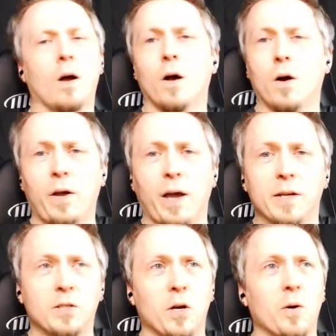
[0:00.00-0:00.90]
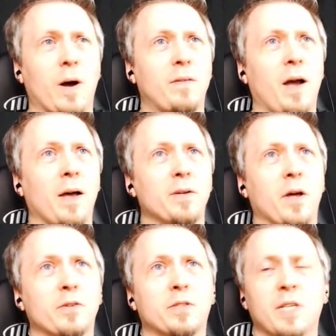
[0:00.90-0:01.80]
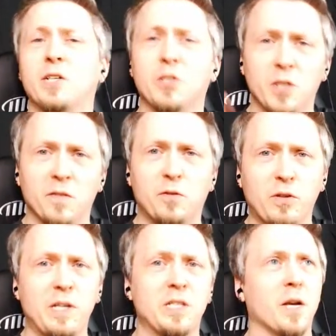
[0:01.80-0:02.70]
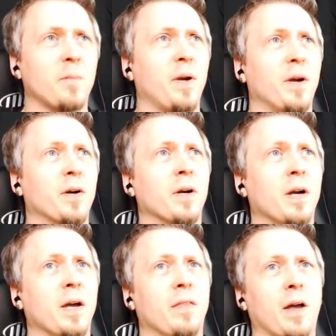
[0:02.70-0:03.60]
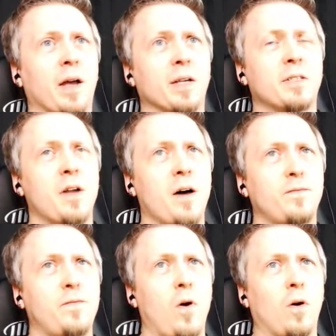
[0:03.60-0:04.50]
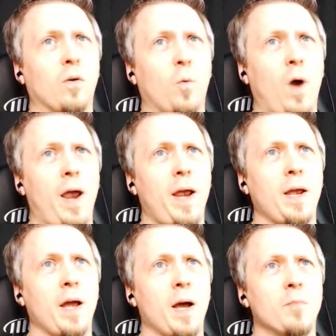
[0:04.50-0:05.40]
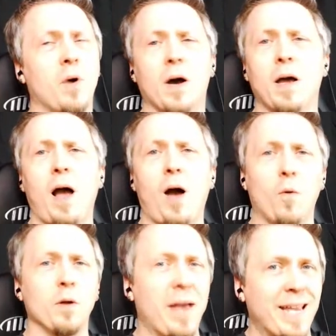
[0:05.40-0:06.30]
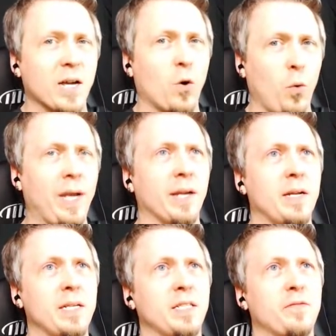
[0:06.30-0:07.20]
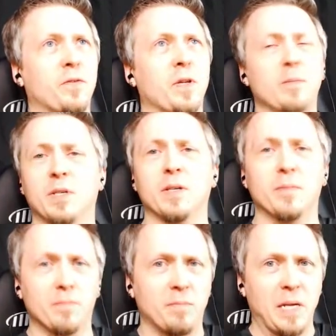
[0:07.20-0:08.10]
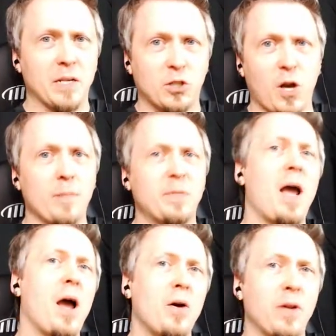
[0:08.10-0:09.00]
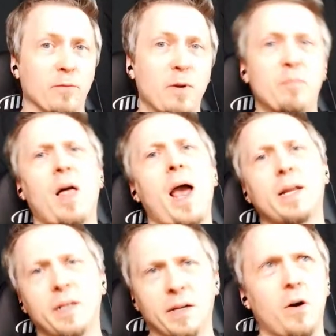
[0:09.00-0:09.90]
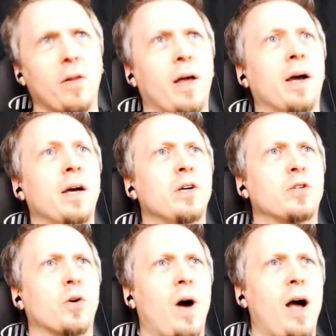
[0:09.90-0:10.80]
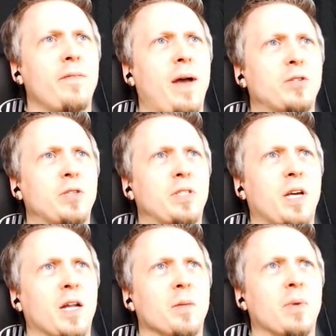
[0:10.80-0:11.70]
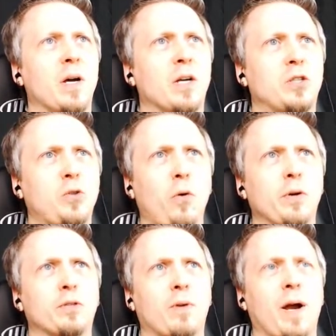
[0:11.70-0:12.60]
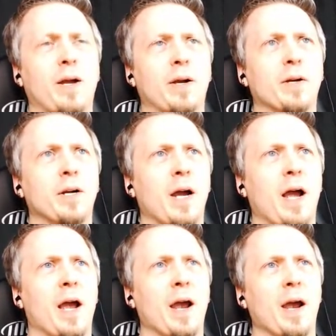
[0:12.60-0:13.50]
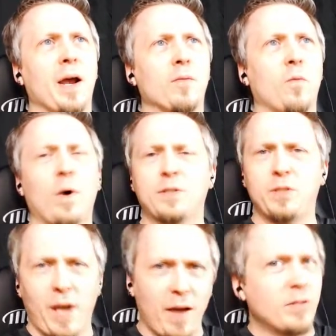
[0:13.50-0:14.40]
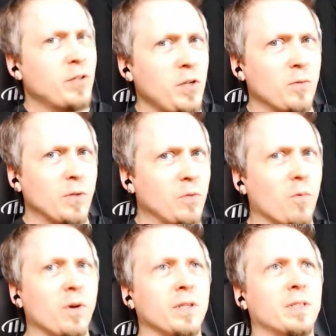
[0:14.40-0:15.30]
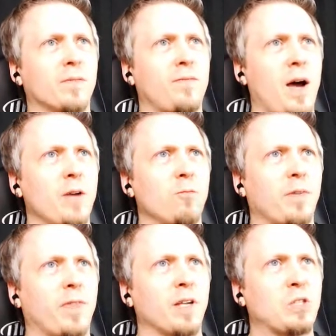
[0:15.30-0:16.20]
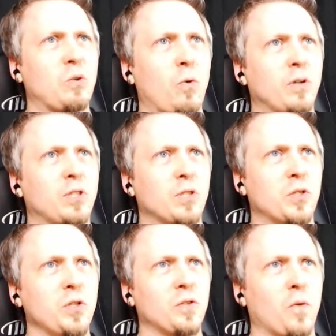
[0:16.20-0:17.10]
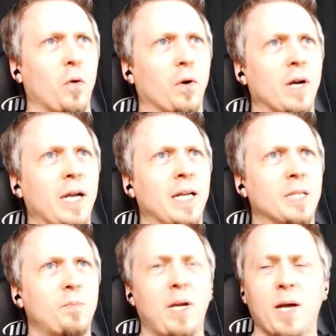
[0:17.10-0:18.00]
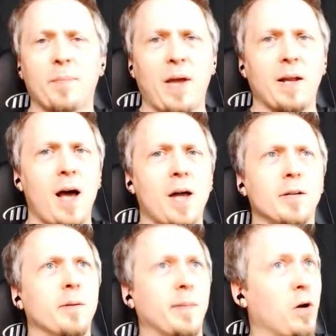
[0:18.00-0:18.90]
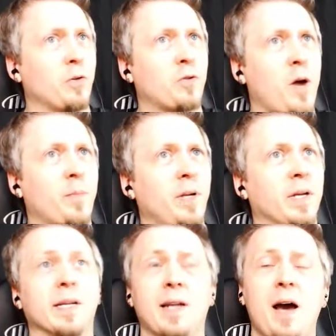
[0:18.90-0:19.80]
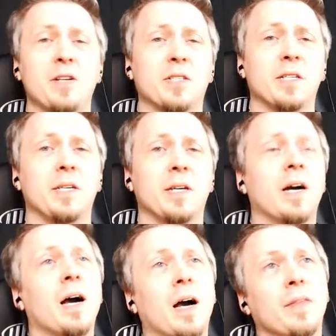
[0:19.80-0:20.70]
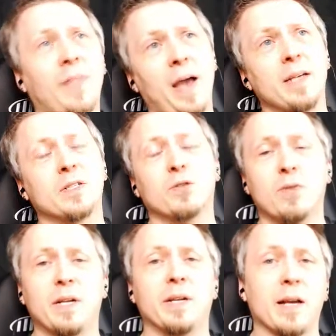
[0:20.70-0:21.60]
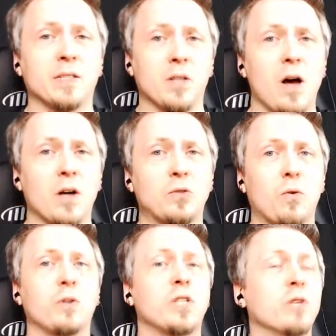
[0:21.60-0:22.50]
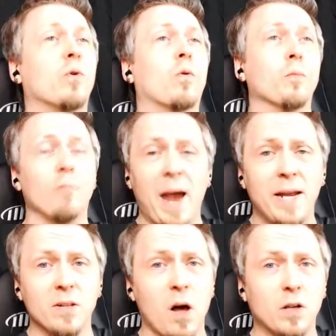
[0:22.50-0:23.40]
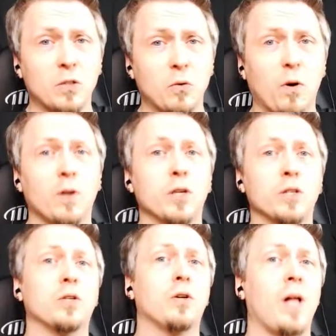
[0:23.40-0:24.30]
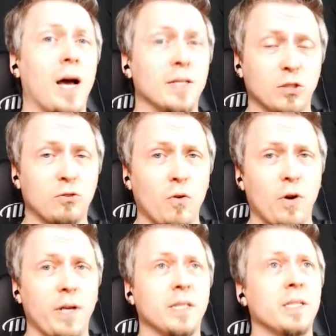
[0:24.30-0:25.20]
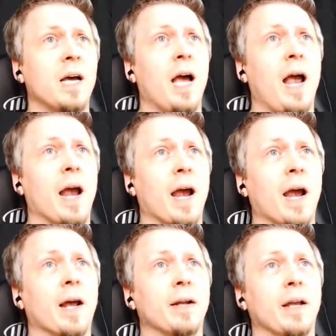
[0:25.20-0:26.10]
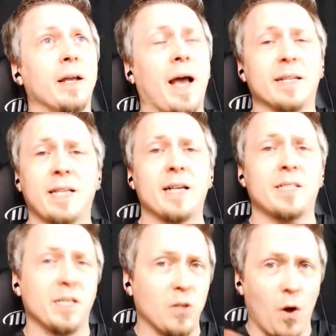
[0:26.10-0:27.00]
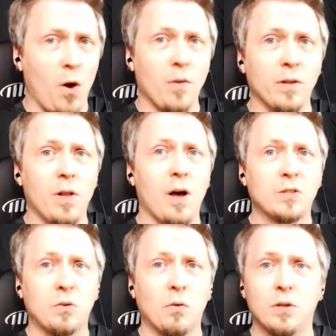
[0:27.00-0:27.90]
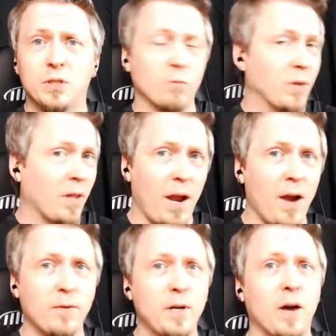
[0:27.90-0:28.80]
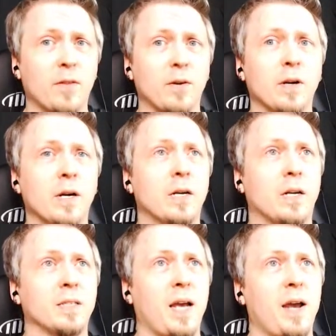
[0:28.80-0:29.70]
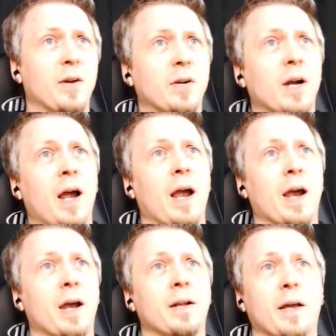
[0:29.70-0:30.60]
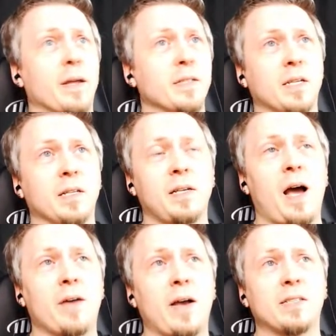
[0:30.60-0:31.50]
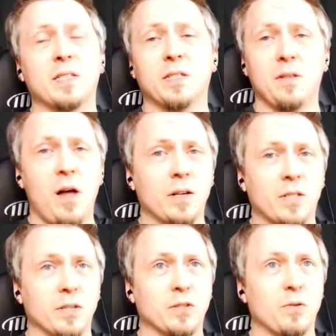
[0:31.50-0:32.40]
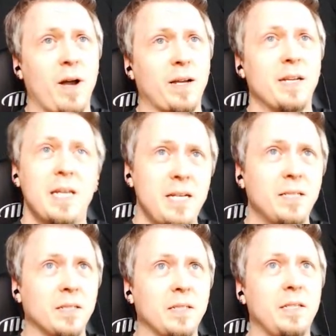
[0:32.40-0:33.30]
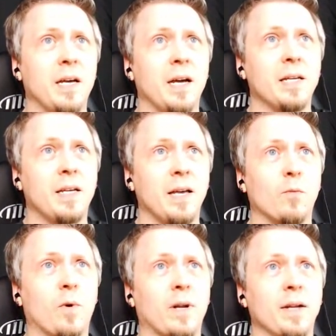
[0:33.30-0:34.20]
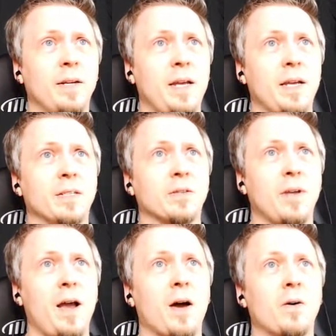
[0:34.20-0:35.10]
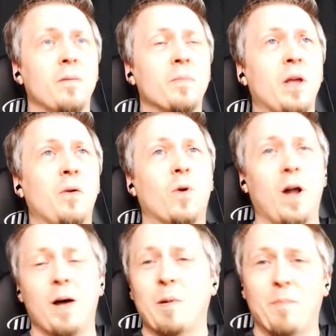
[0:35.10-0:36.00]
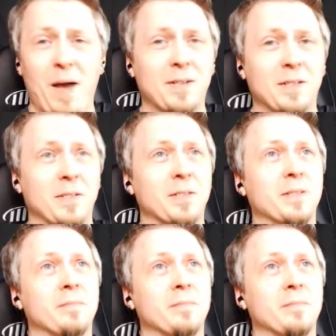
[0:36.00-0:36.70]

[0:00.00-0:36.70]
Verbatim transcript: Okay, so I've got another section of trees up here that is not far away but I want to make it quick and easy for them to be chopped down and replanted and all that. So I've actually set up storage right here. And what you have to do when you want to define what that storage is used for is pick up that item and go drop it in. And now you see that is treated as log storage. It will remain log storage until I destroy it. And it has access to all the log storage with every other container. And instantly I have access to logs here. So I can easily get what I need. So now what I'm about to do